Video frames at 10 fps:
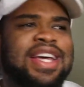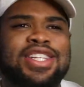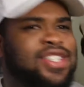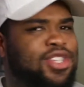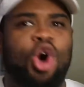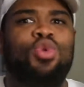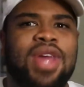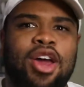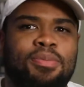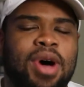stoned
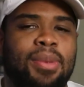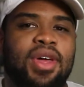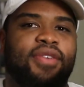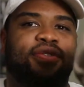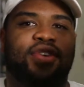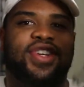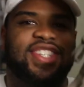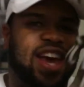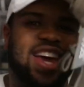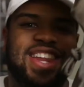out in public for
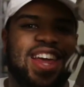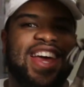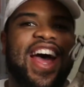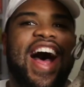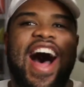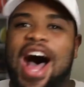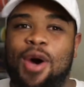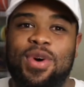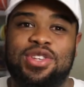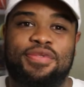saying that I
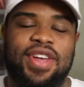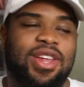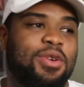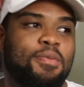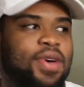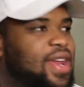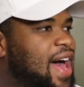wasn't feeling them, but